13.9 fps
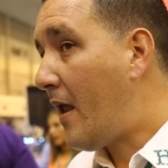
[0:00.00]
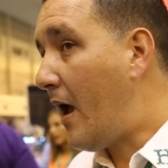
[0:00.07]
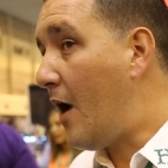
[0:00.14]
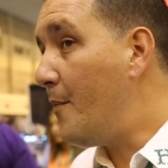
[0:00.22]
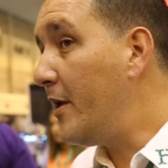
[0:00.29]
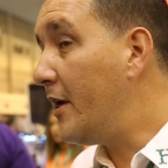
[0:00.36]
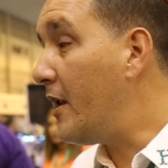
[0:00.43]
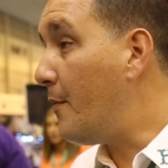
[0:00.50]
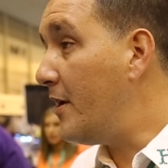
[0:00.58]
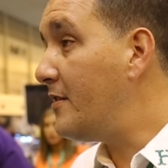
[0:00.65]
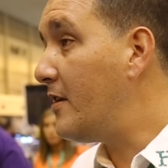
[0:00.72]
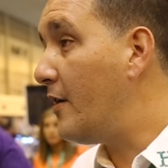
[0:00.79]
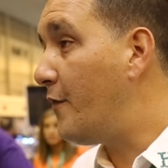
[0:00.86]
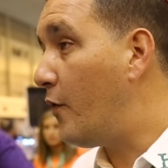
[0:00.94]
I have been in the
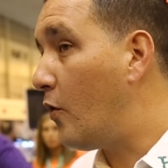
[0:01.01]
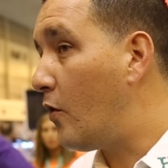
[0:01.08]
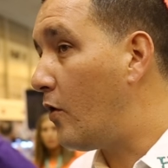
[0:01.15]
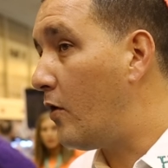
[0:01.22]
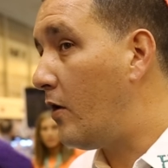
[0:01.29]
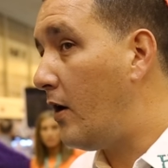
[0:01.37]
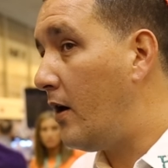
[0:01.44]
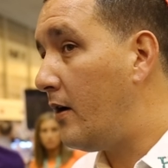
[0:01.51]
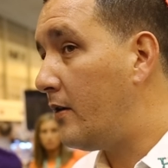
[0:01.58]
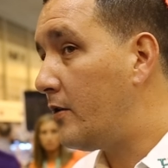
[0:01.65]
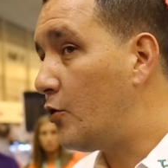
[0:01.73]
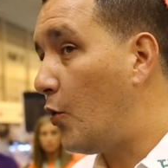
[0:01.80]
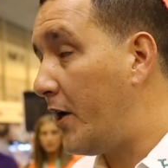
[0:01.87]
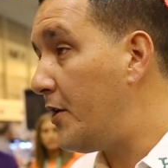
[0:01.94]
business for uh,
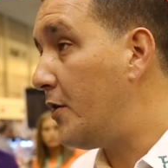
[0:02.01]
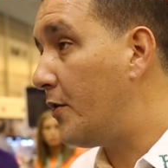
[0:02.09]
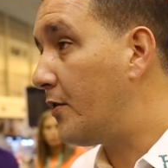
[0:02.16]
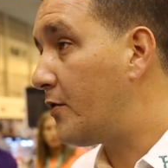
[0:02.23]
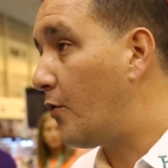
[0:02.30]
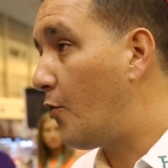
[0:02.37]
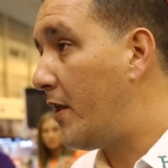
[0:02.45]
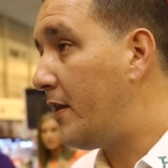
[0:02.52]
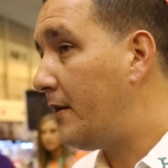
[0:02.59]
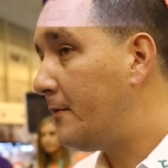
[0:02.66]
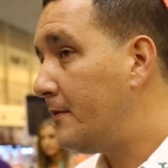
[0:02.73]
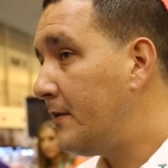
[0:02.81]
twenty years already.